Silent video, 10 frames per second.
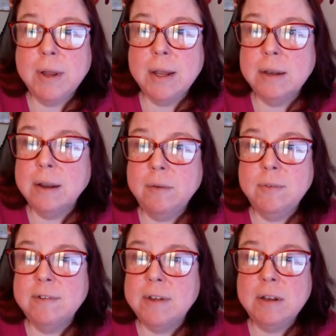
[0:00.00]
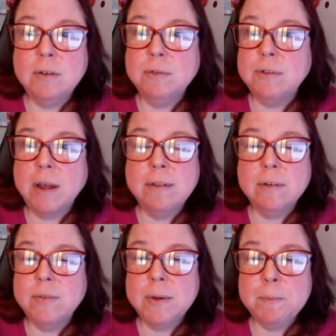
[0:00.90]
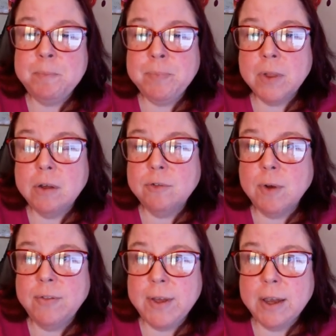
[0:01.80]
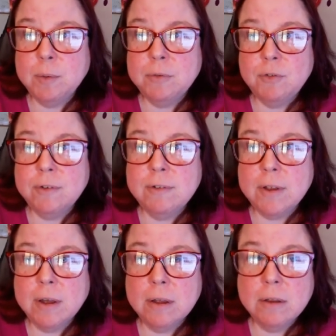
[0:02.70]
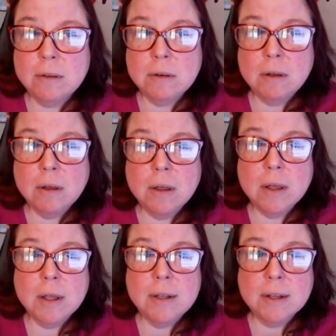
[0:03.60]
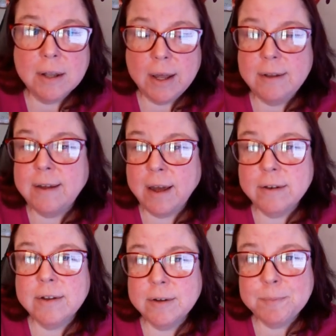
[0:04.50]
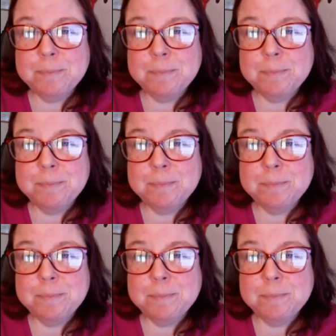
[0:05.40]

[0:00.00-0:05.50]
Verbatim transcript: and I was seeing no signs of it. So I think it was just a delay tactic.